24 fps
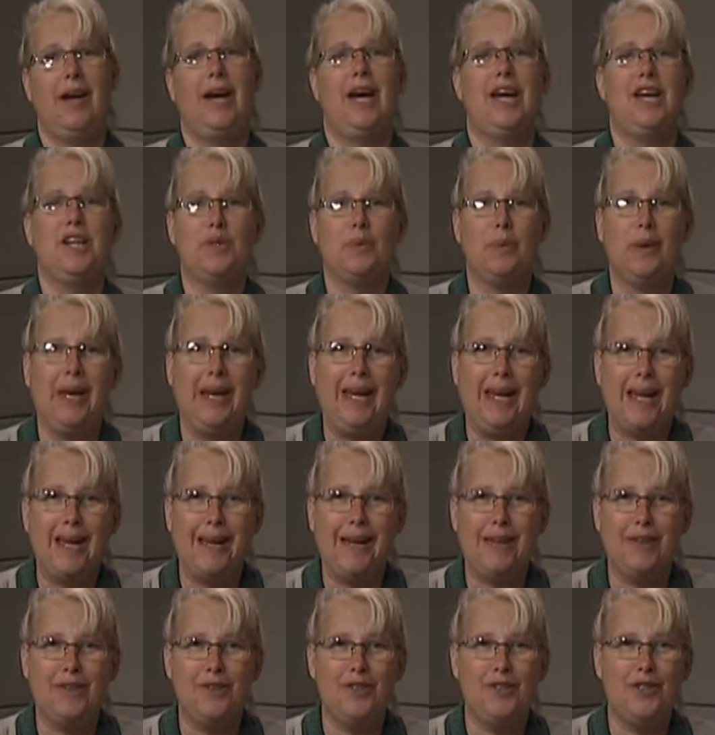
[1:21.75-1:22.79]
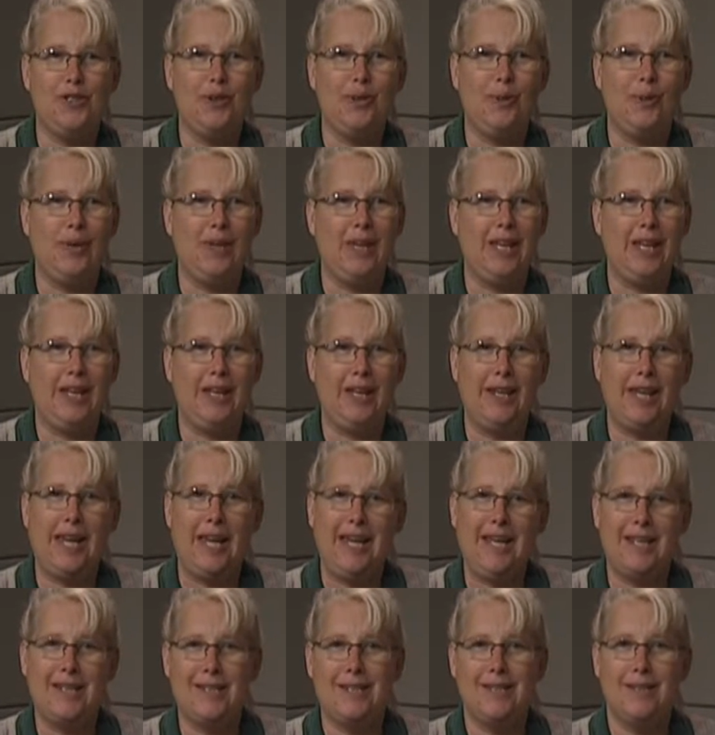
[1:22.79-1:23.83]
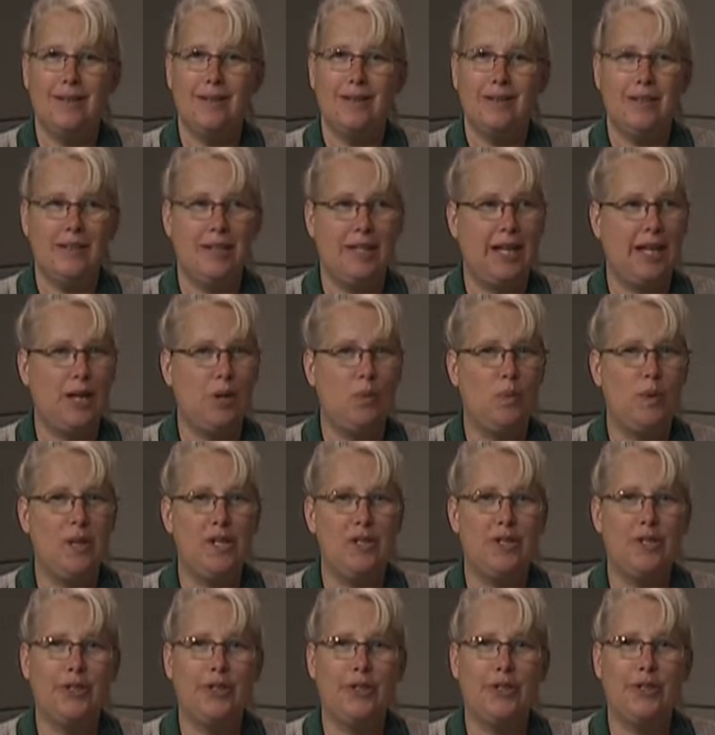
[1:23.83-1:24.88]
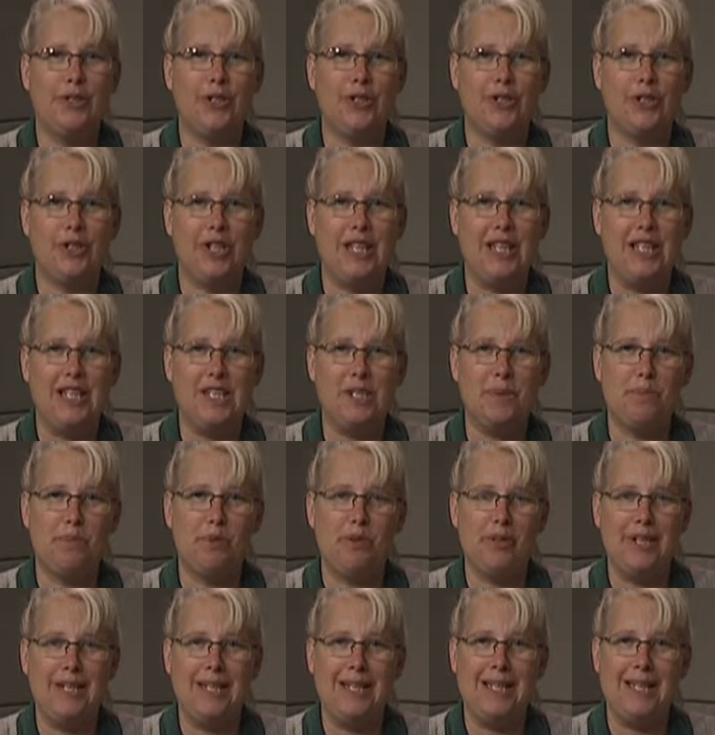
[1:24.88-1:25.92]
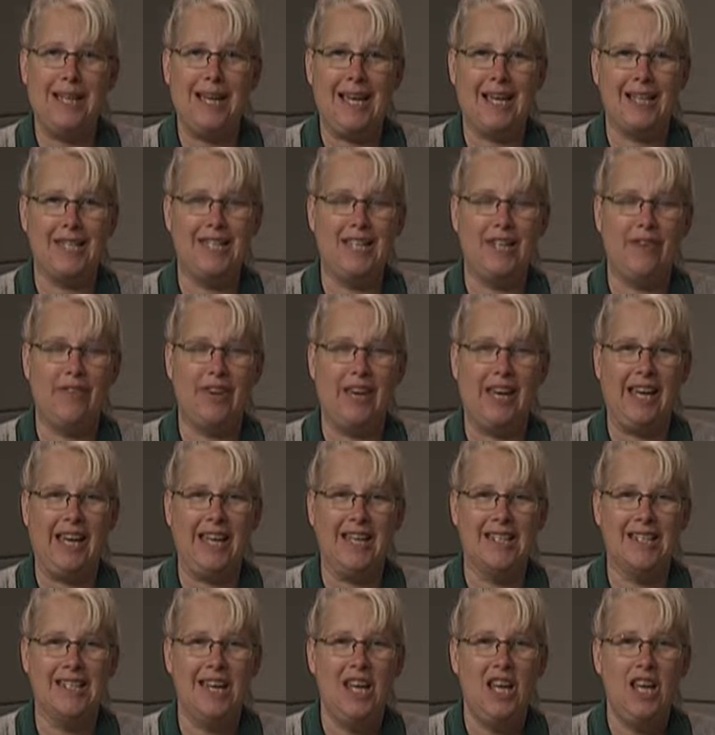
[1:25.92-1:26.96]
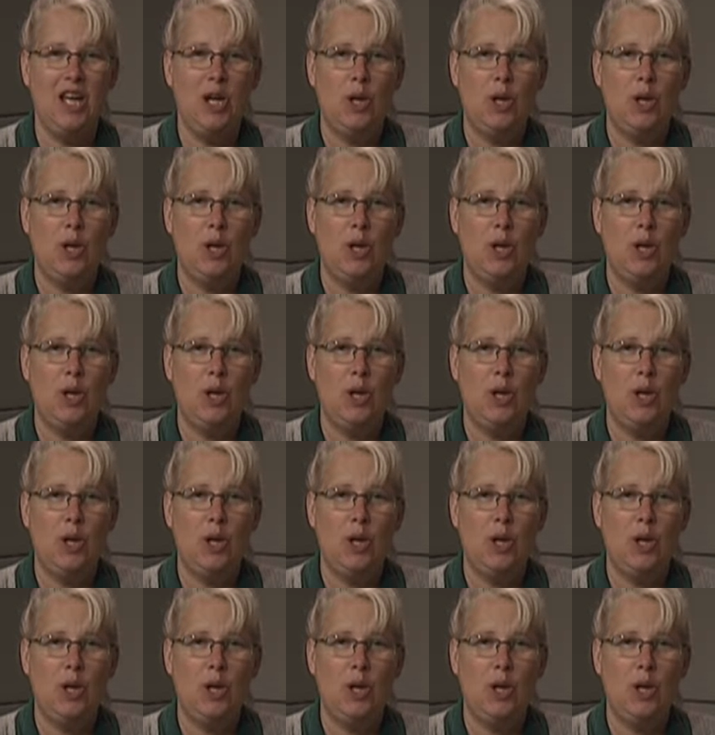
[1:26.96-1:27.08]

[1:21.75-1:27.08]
as we get into the late late winter, early spring activities.